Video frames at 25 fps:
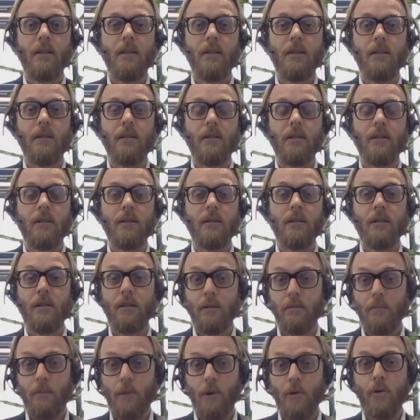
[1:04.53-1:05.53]

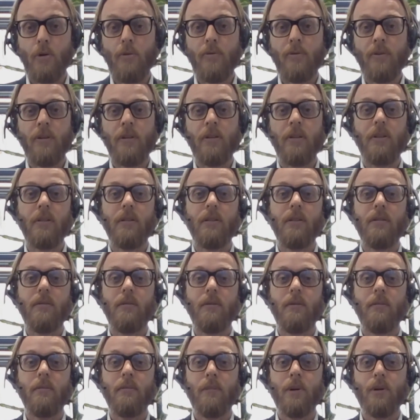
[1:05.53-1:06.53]
Moreover,
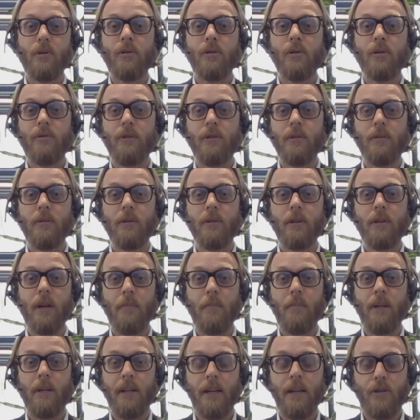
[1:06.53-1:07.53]
most of the
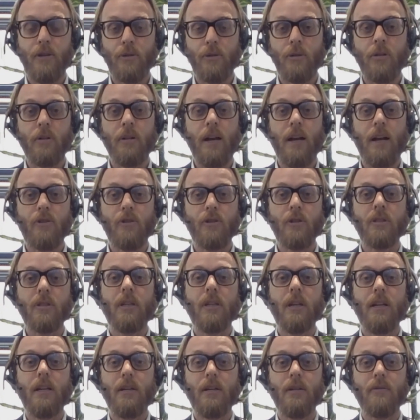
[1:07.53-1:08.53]
application on
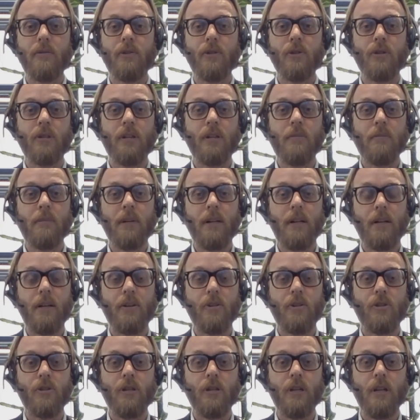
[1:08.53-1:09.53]
larger scale of
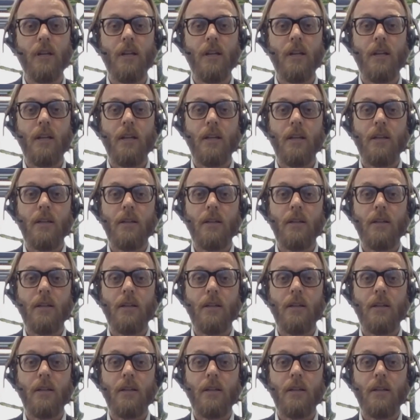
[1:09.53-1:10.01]
geothermal energy